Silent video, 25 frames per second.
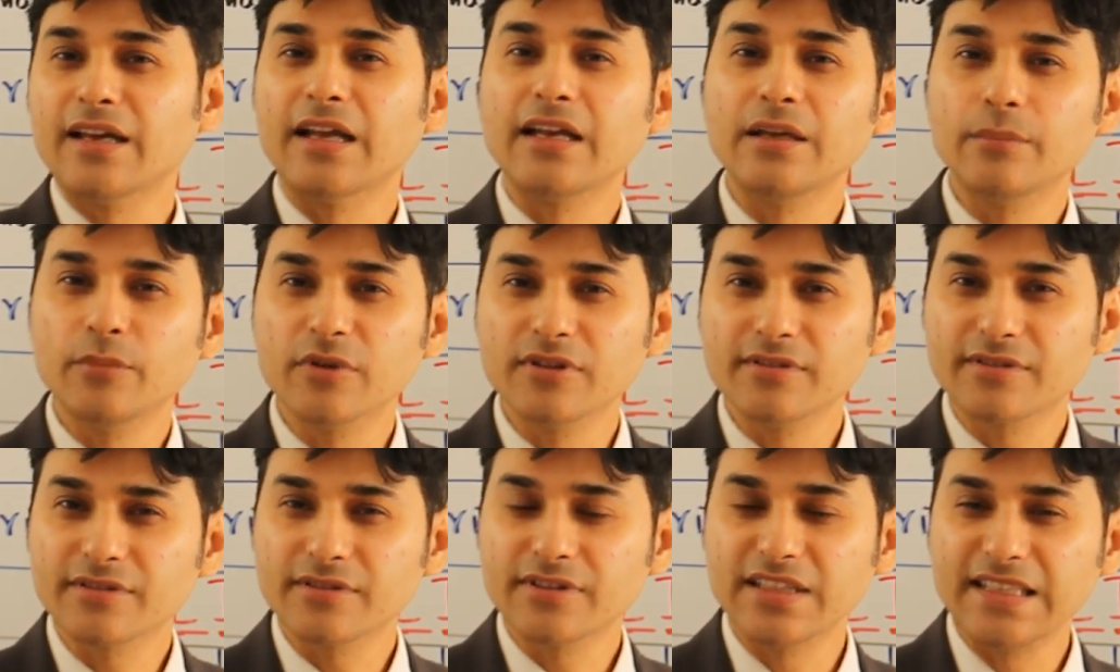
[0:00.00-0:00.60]

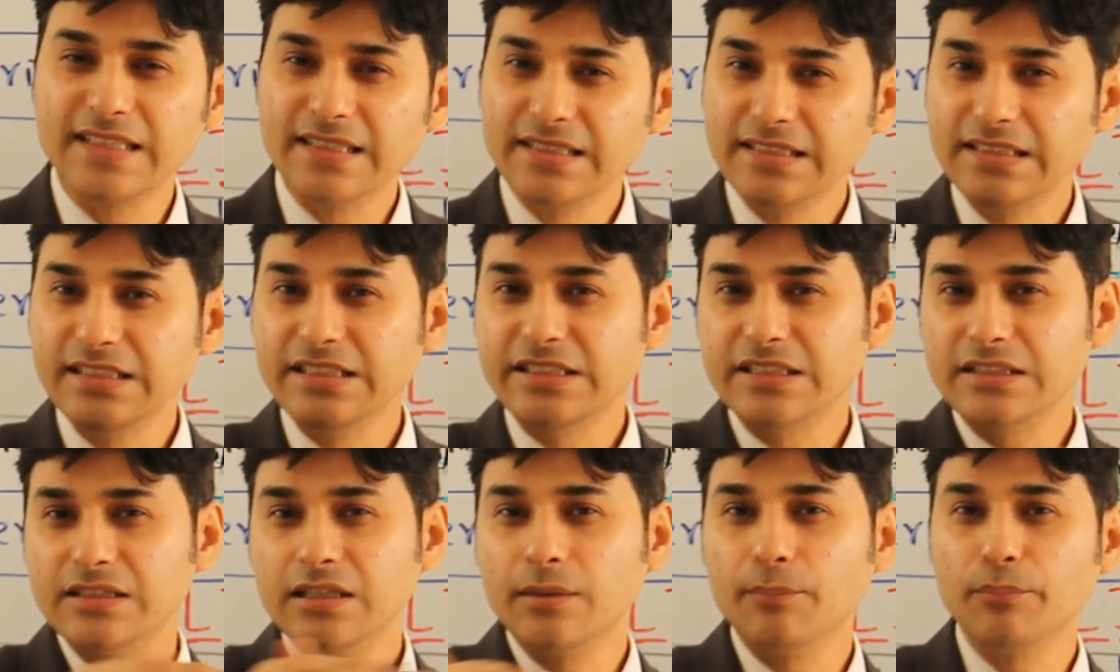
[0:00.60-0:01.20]
animals, they
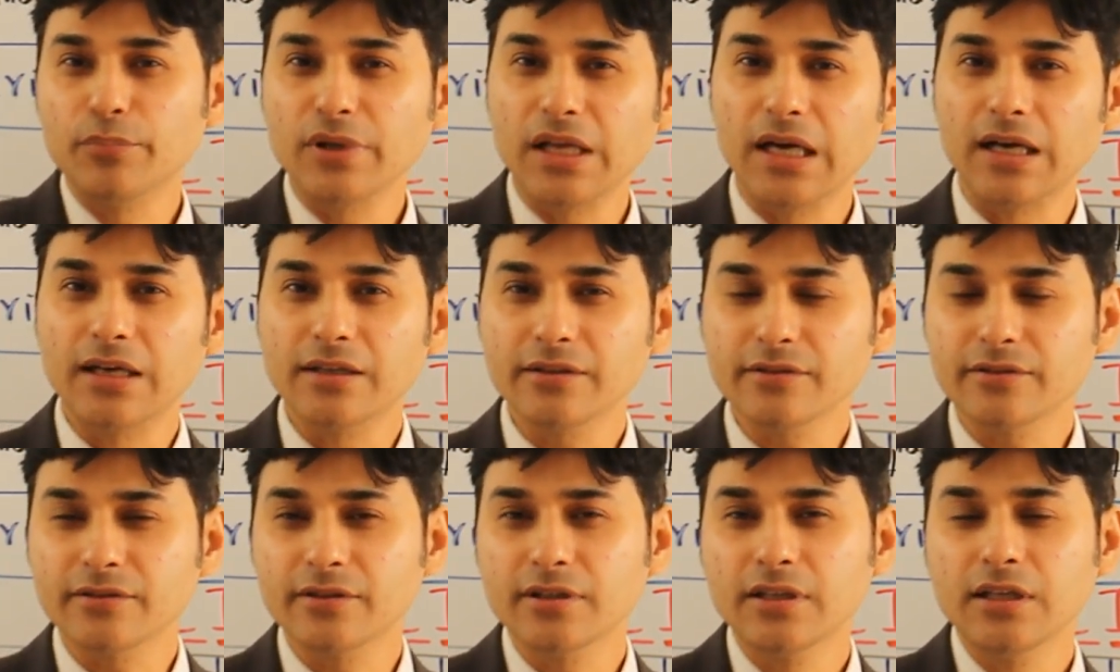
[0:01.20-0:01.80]
eat the
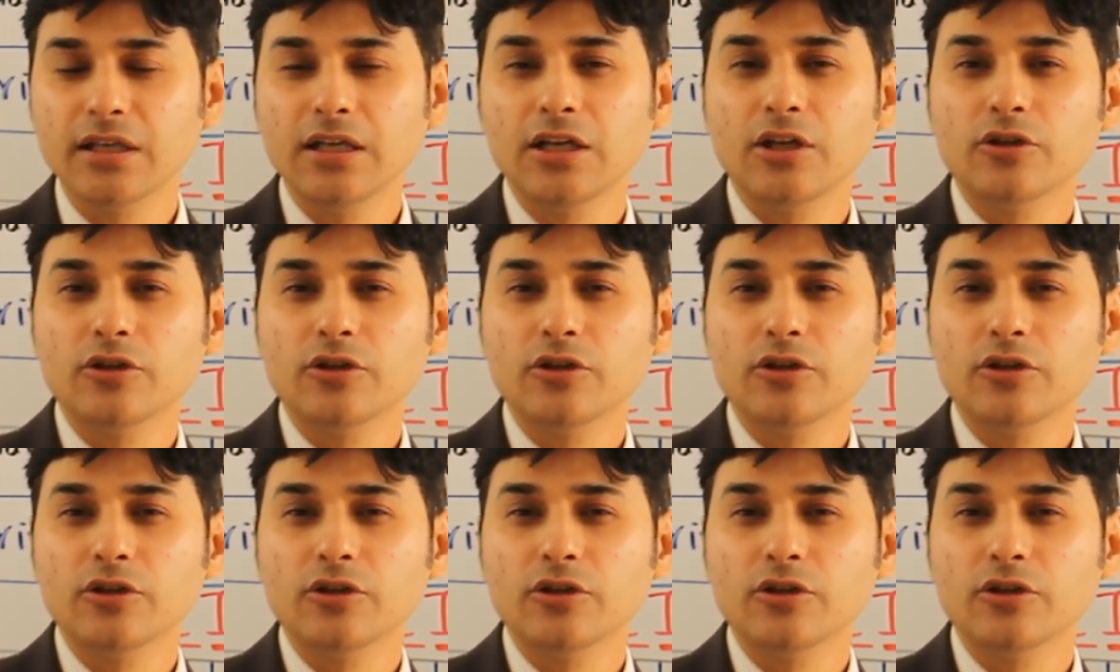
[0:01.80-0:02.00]
plants,